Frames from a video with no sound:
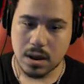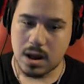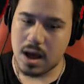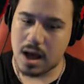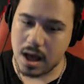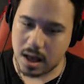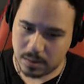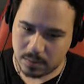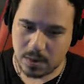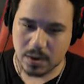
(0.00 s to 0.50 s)

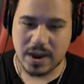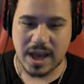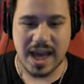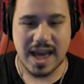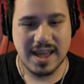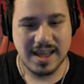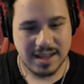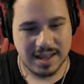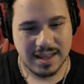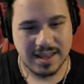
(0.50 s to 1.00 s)
Oh,
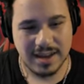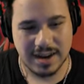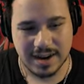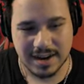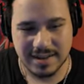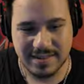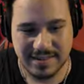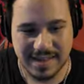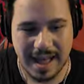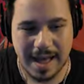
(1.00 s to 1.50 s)
okay. You're
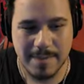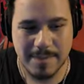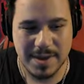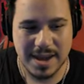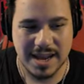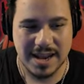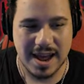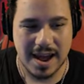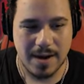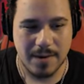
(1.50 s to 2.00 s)
gonna stab
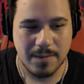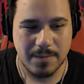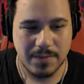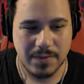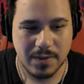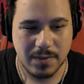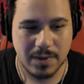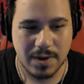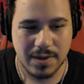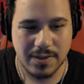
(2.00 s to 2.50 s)
me now.
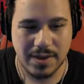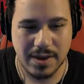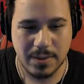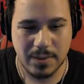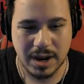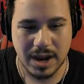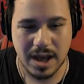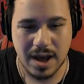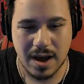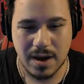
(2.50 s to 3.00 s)
Well, there
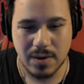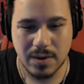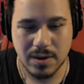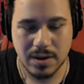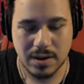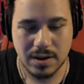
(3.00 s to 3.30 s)
we go.